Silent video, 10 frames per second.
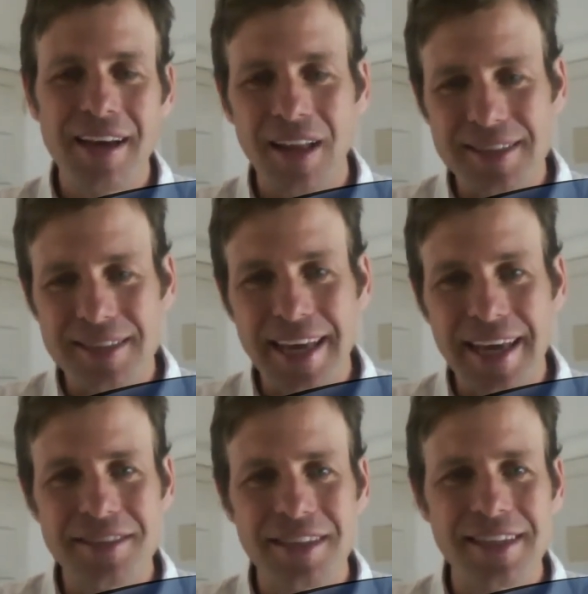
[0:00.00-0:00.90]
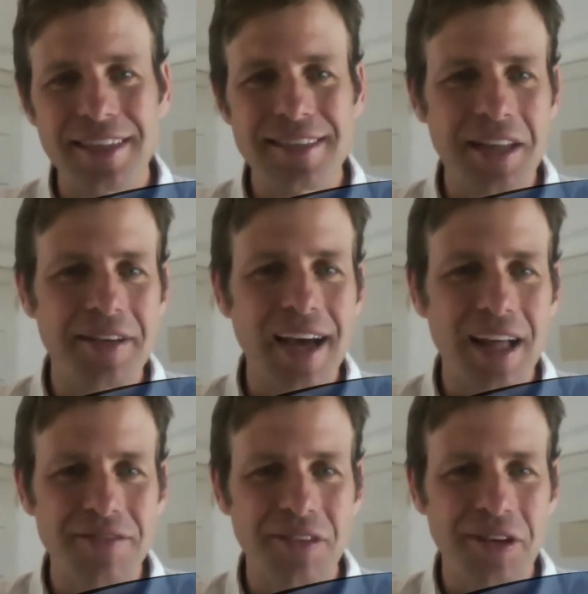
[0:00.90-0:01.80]
Los Angeles, Southern
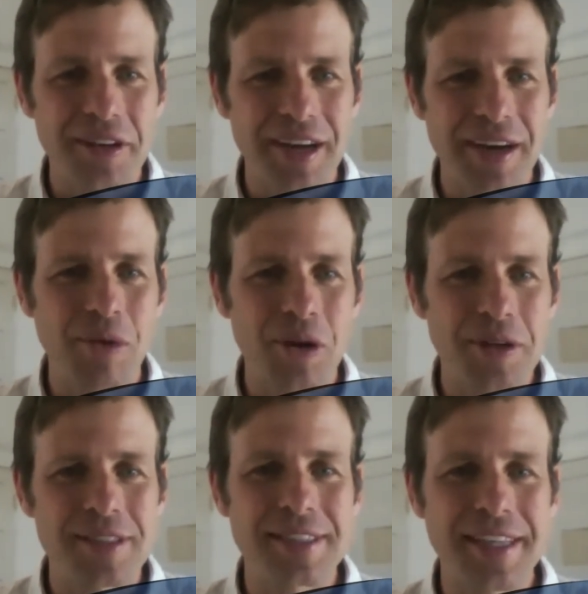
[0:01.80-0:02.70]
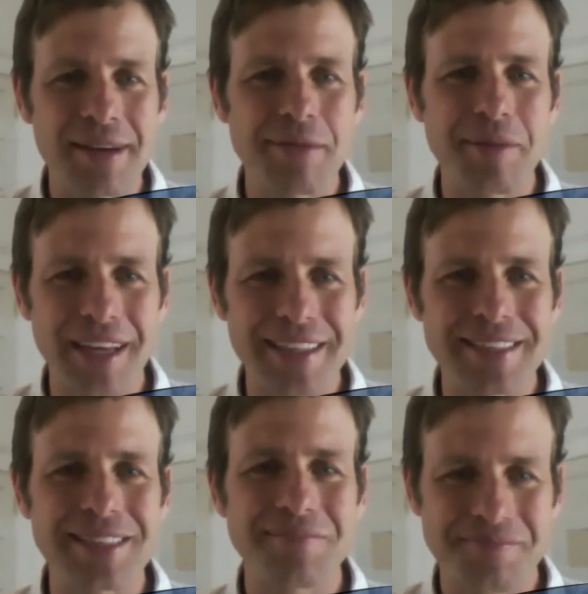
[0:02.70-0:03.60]
California, a more sustainable
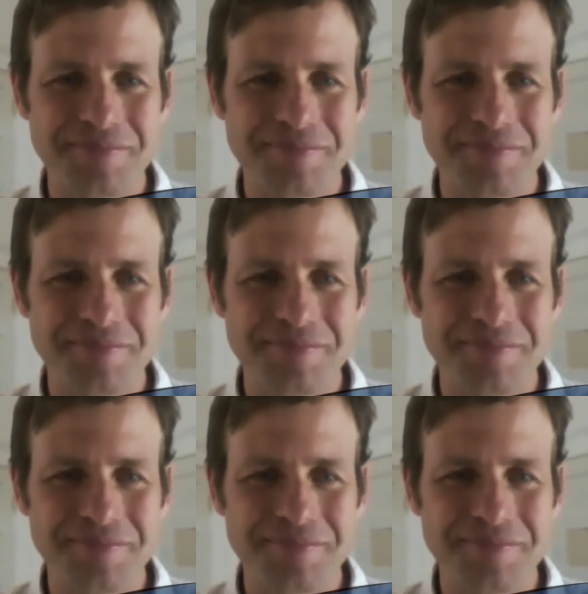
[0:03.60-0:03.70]
place.